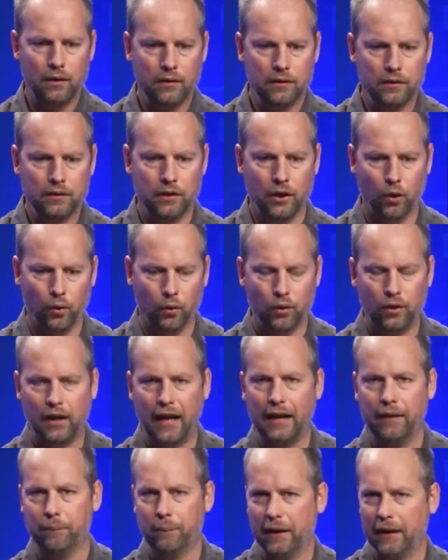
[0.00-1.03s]

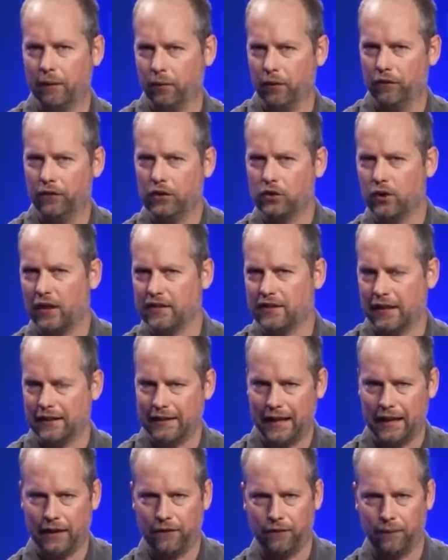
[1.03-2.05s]
of being able to visualize that
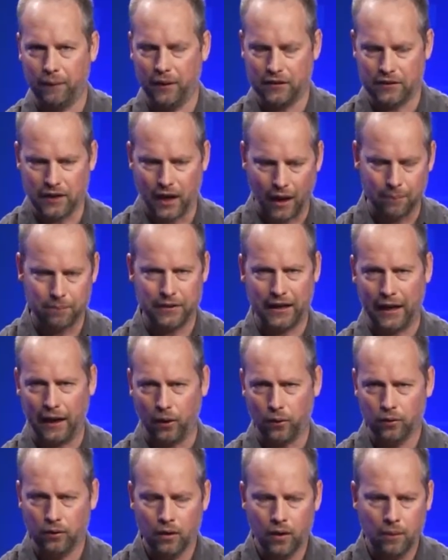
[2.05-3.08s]
data from the top down,